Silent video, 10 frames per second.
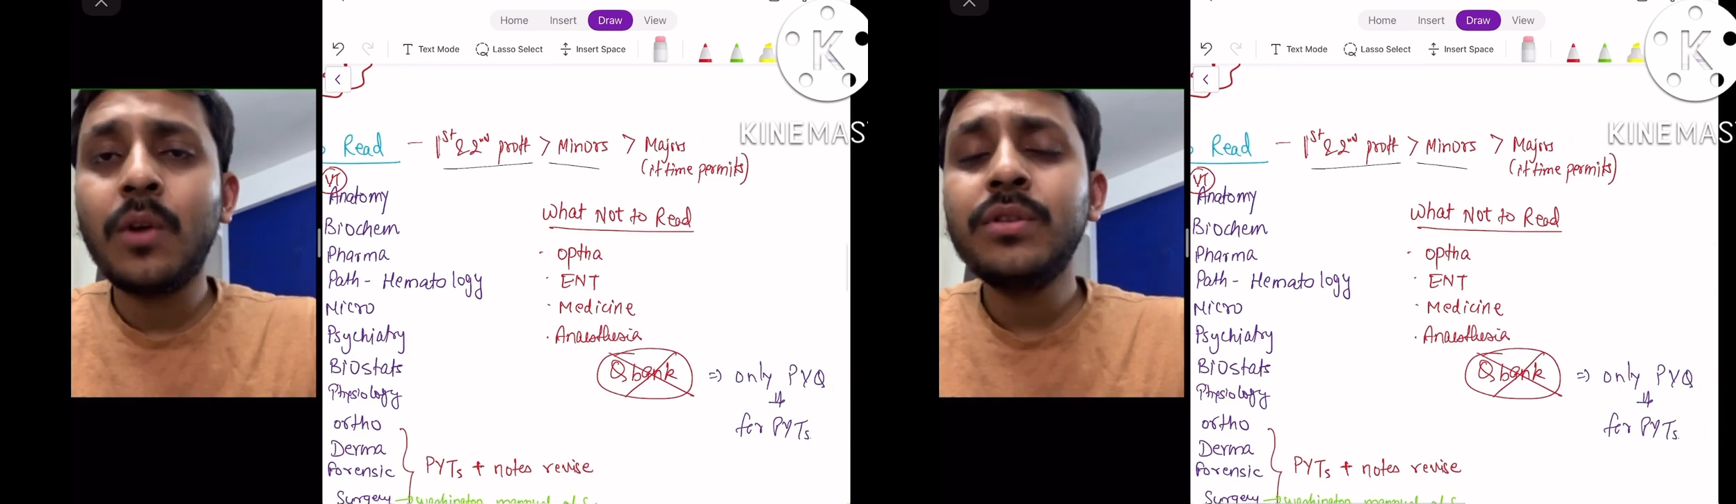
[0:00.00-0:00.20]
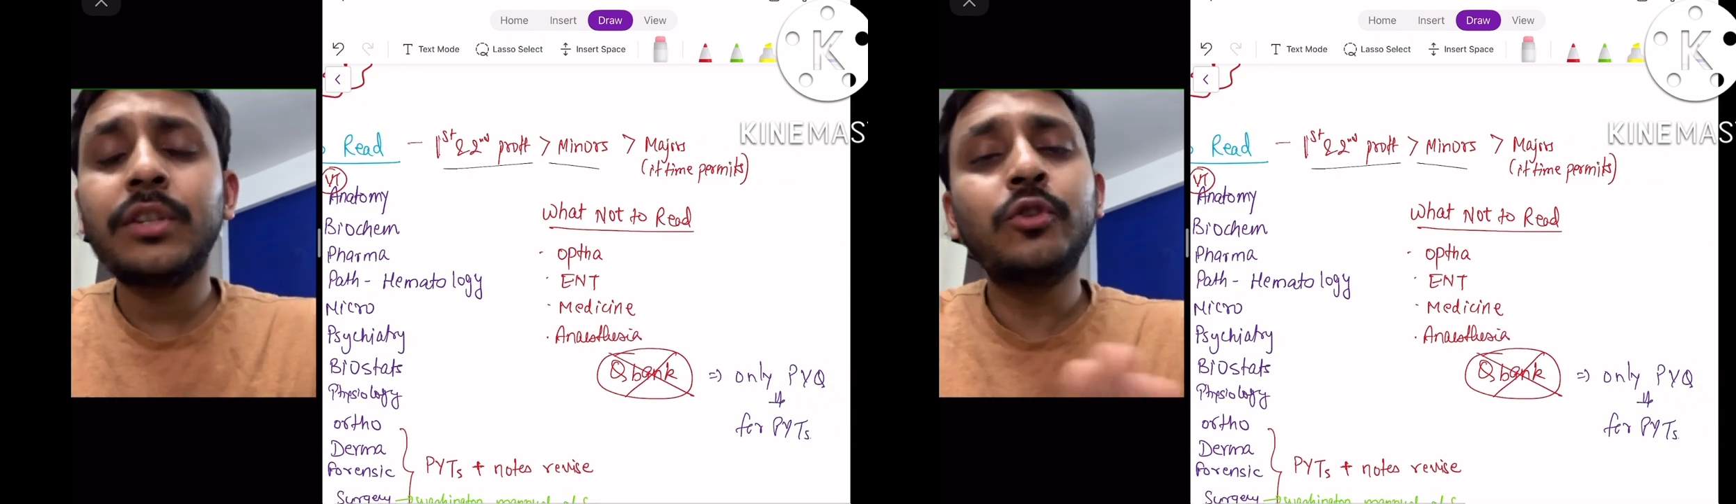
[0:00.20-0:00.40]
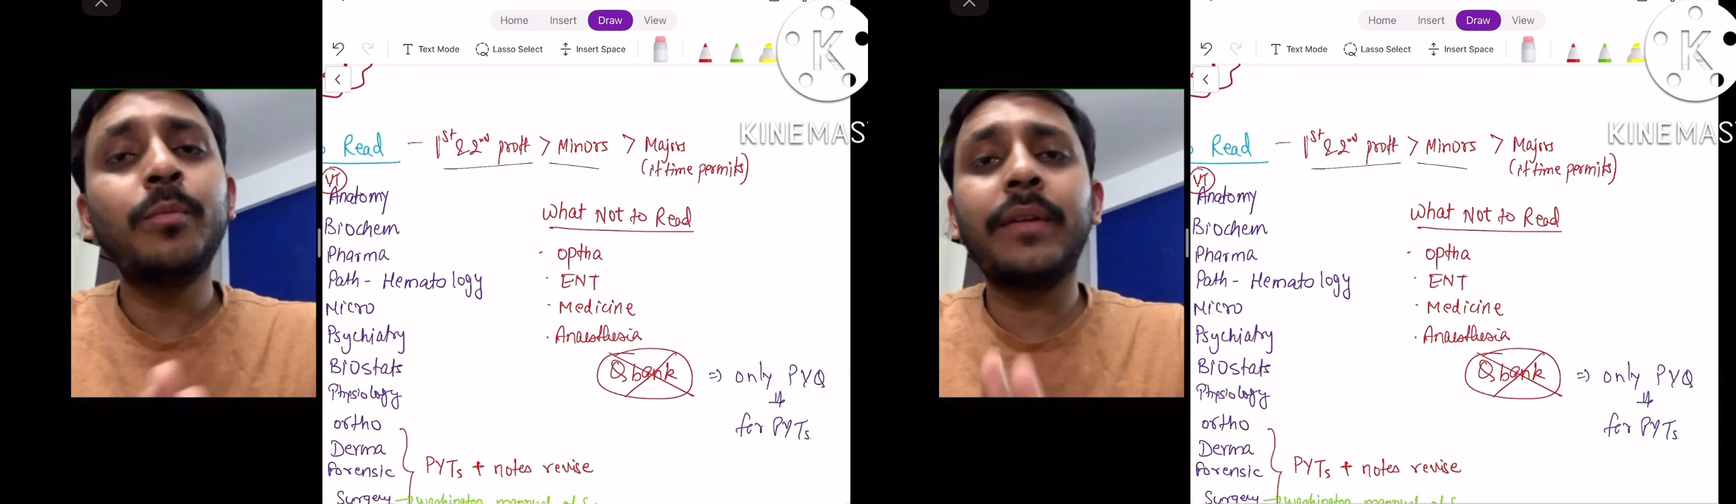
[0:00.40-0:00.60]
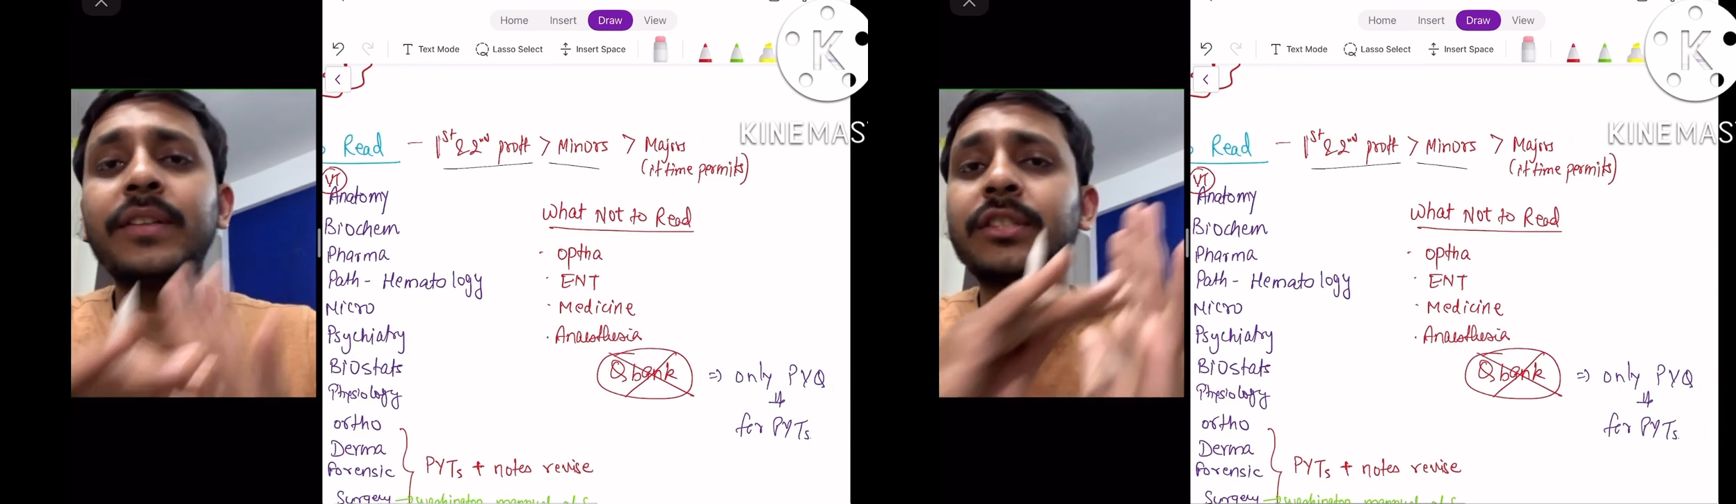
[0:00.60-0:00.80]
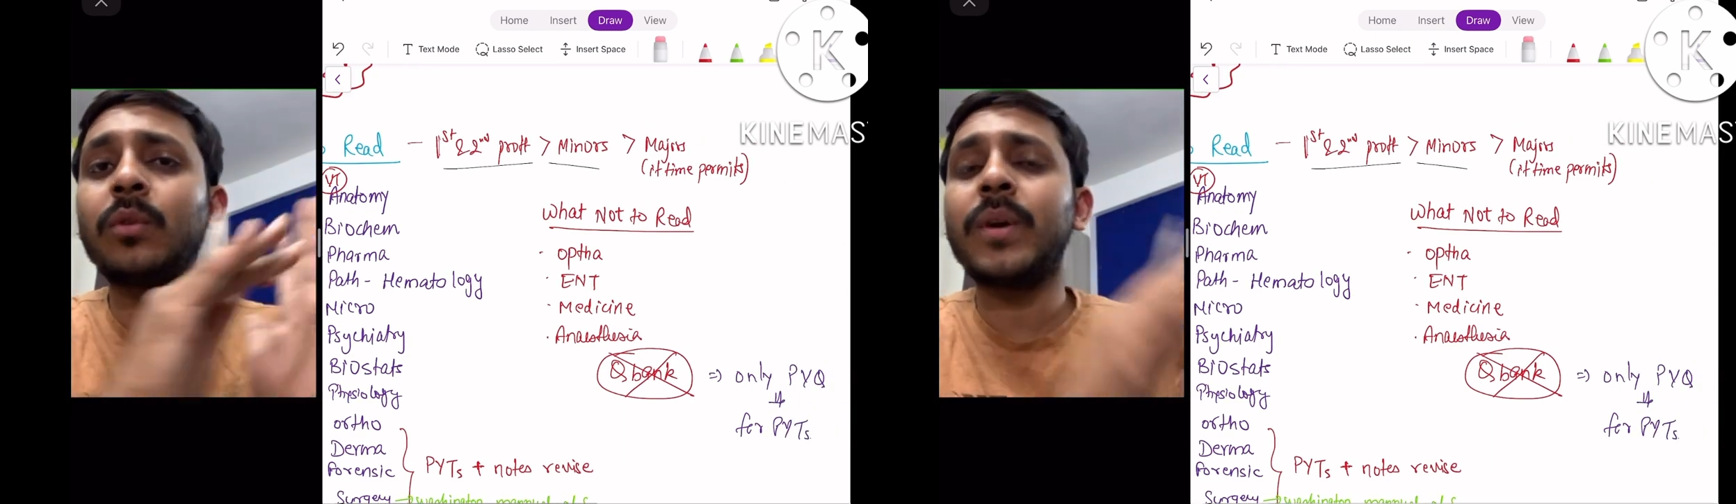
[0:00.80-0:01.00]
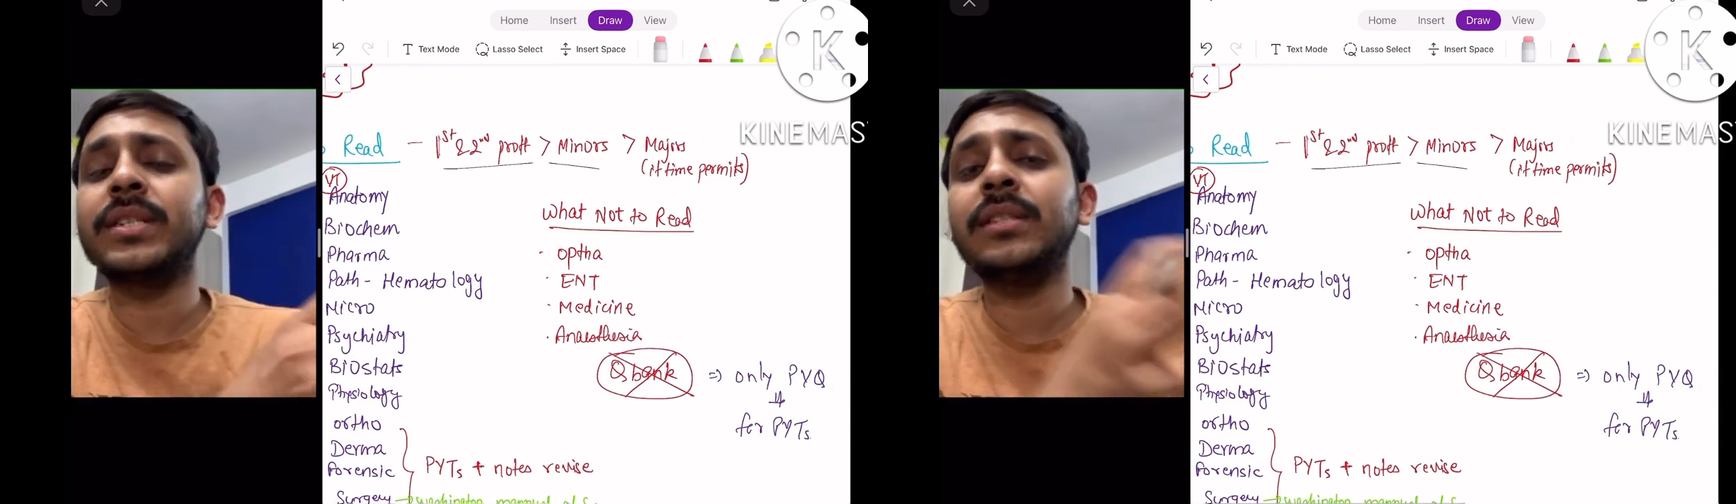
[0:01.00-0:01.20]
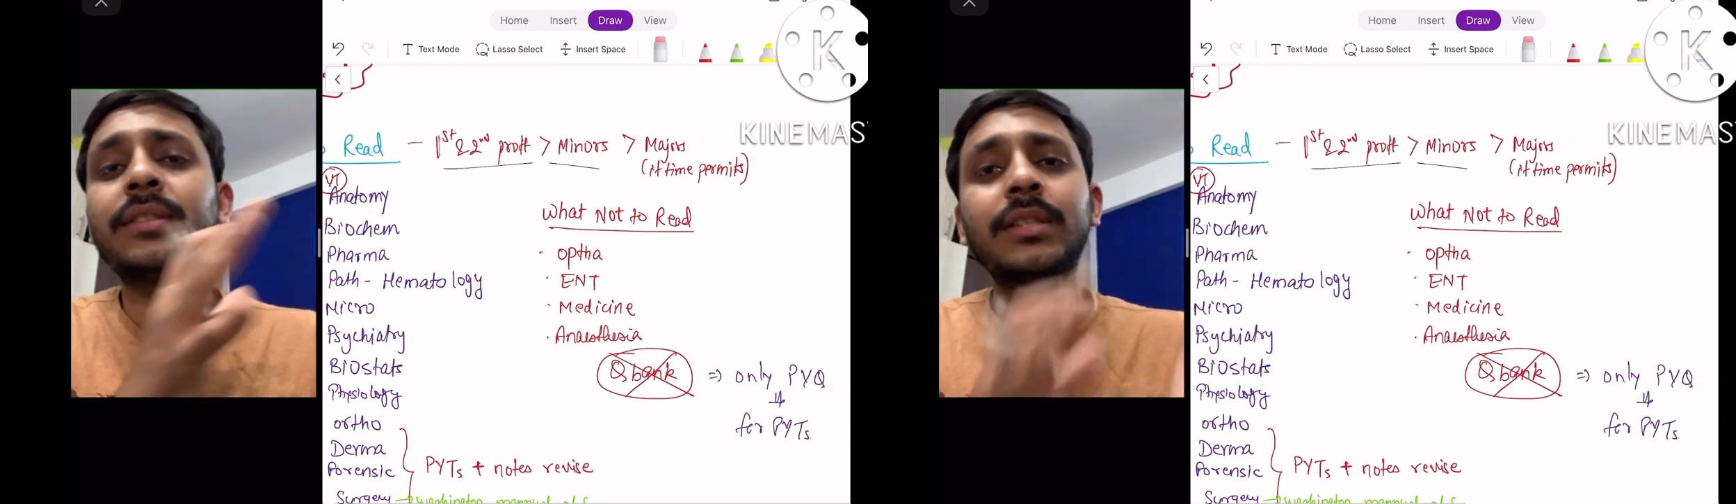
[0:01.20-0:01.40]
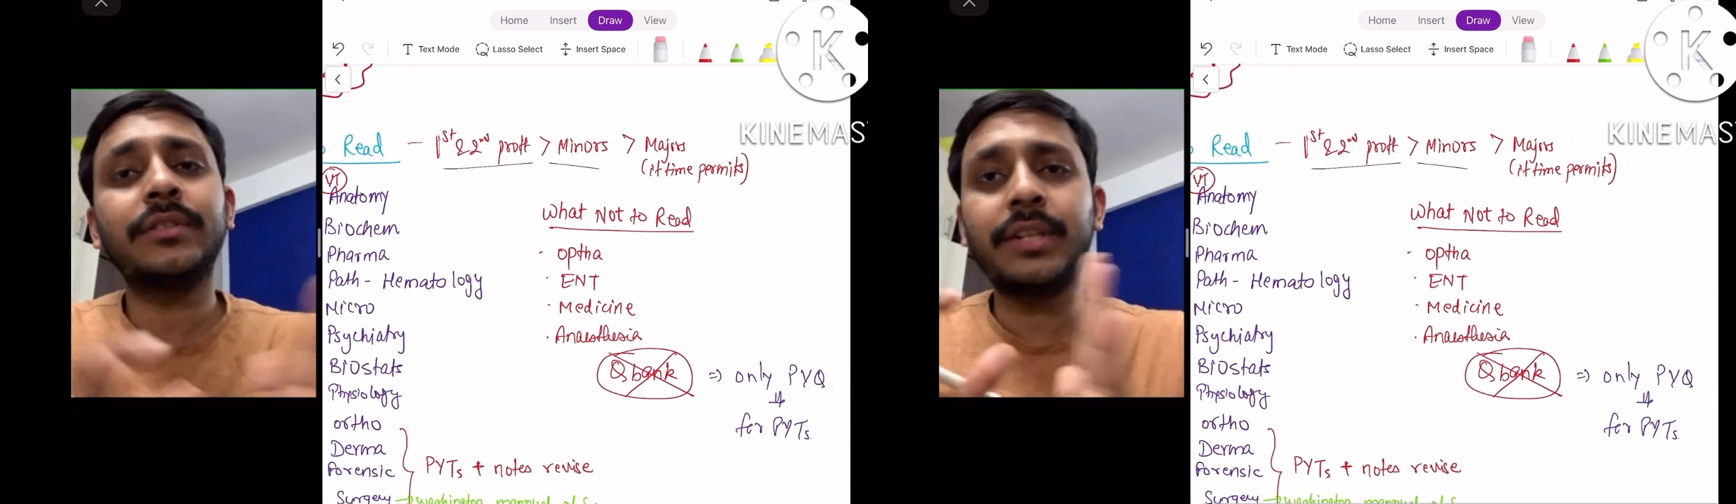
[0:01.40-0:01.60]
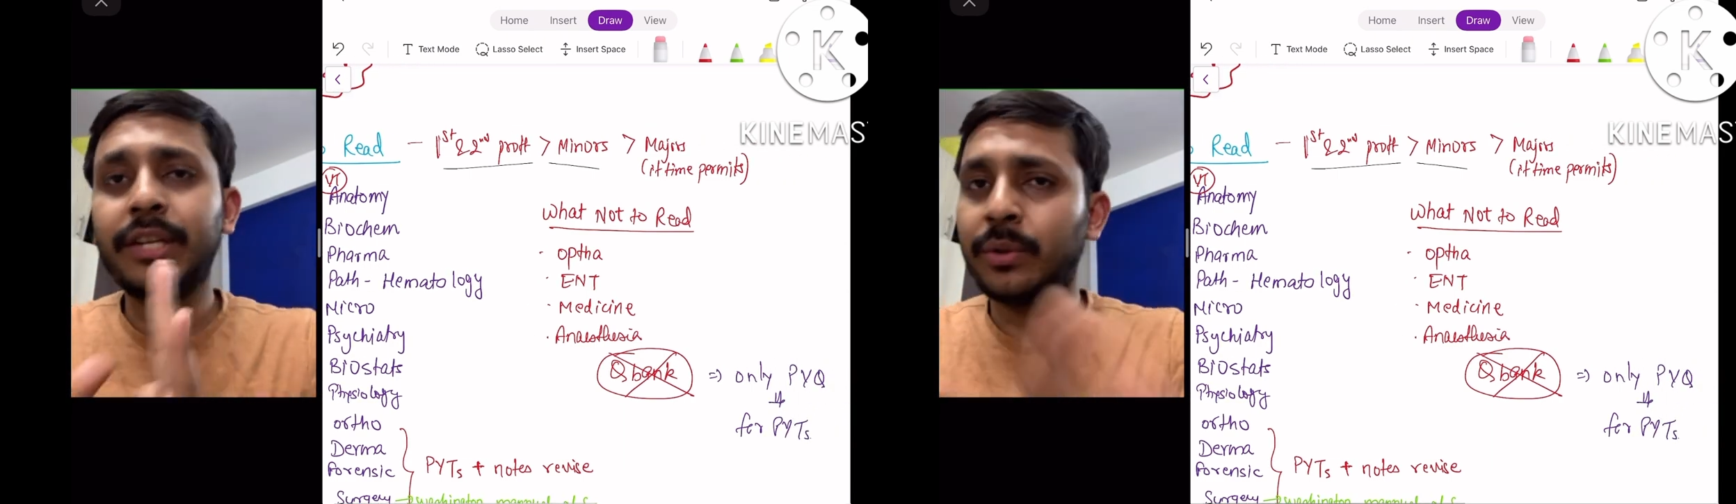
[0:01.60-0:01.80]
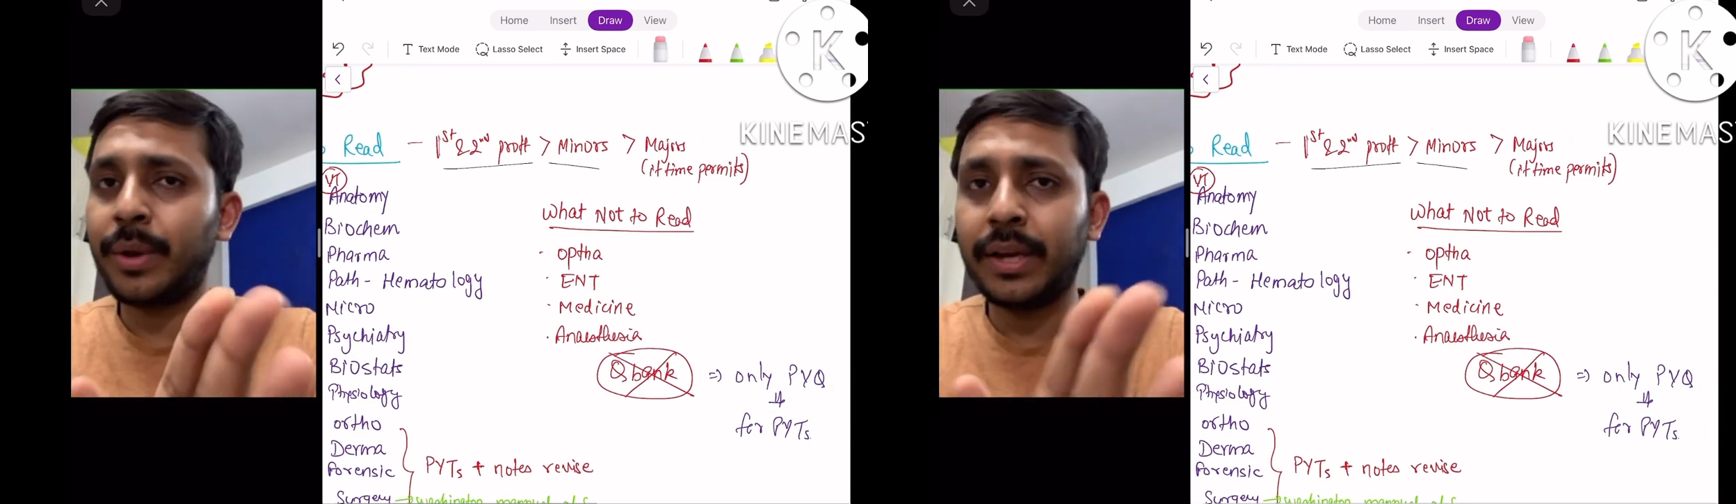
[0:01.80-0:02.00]
Just do previous year questions and just
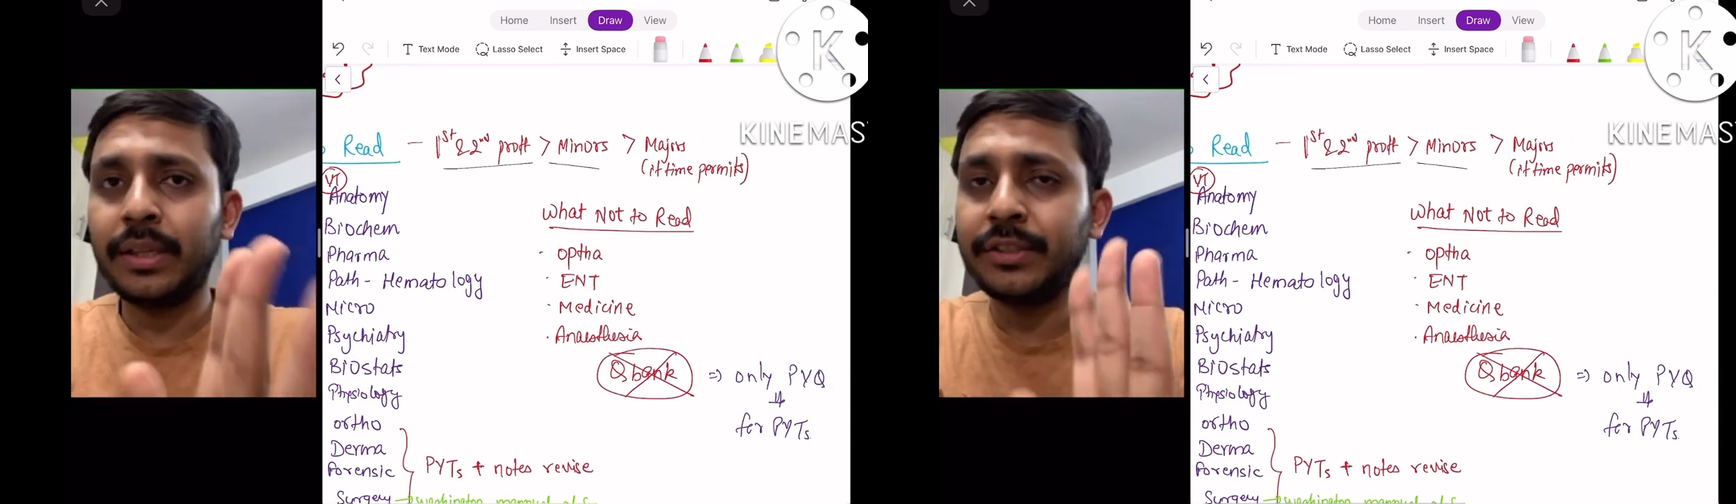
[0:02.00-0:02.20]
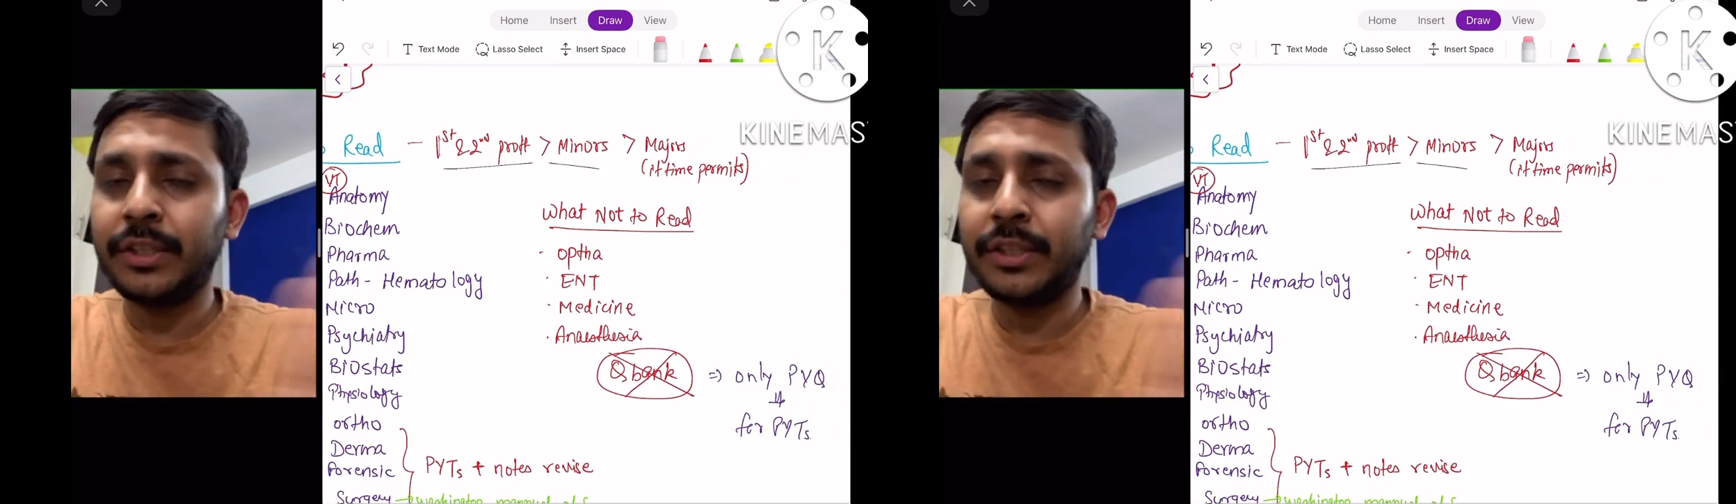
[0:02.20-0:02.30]
read in these